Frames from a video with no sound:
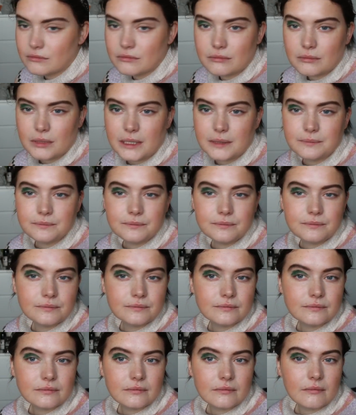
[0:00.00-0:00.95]
But
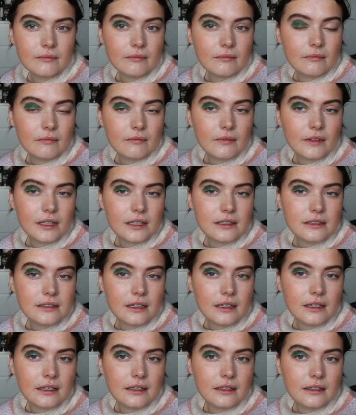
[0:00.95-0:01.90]
it's done
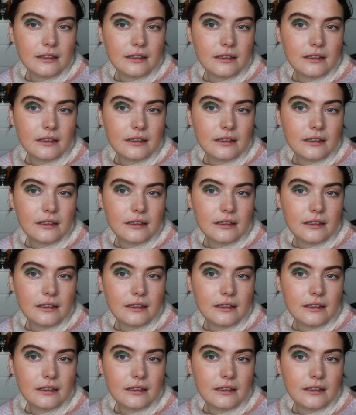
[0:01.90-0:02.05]
it.